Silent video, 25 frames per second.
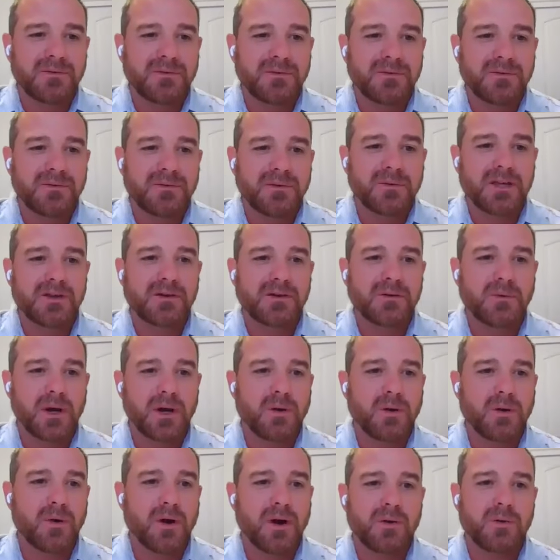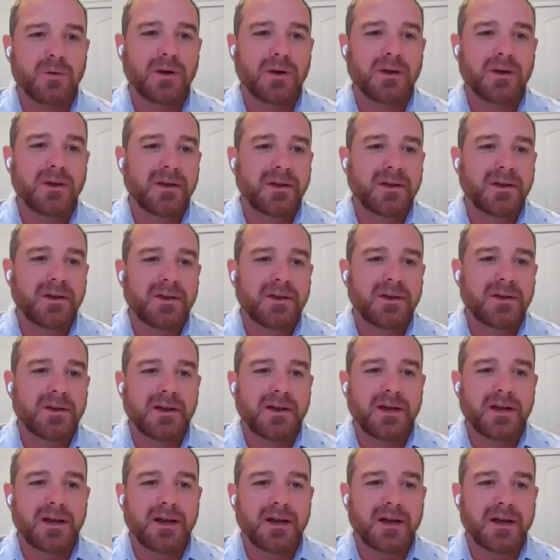What do you do? Where do you work?
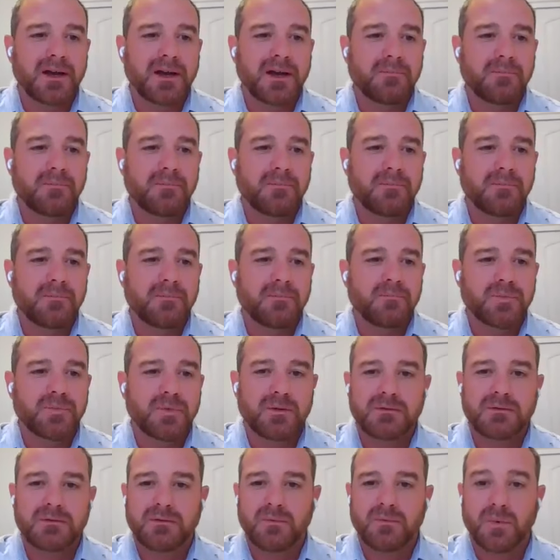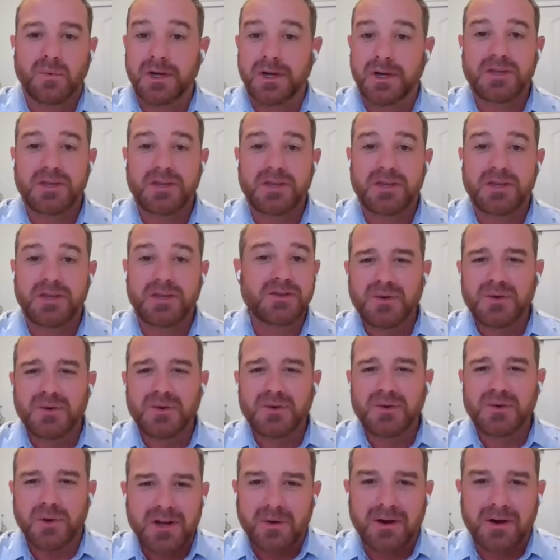What do you do?
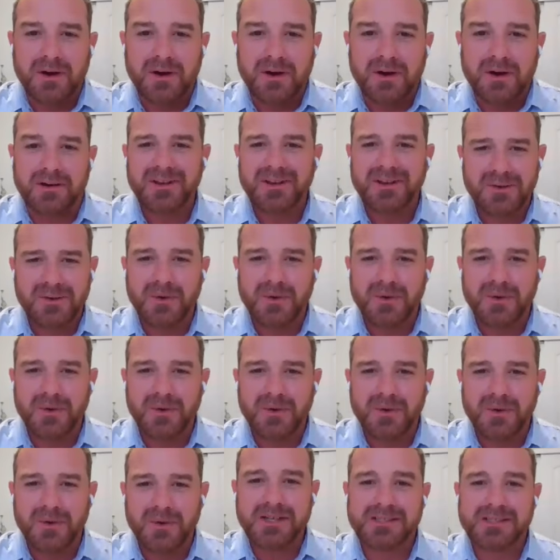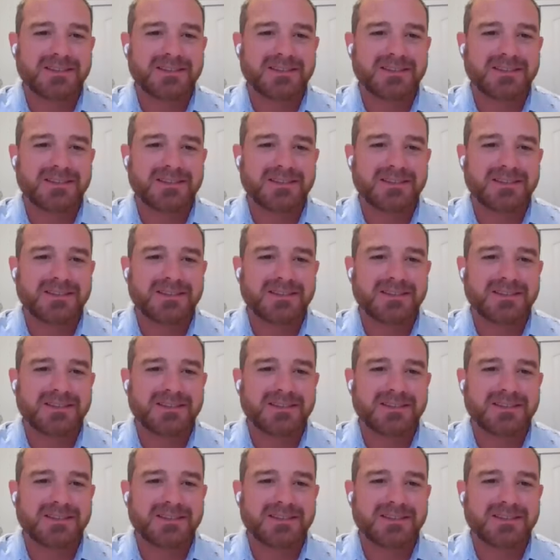Where do you work? Good question.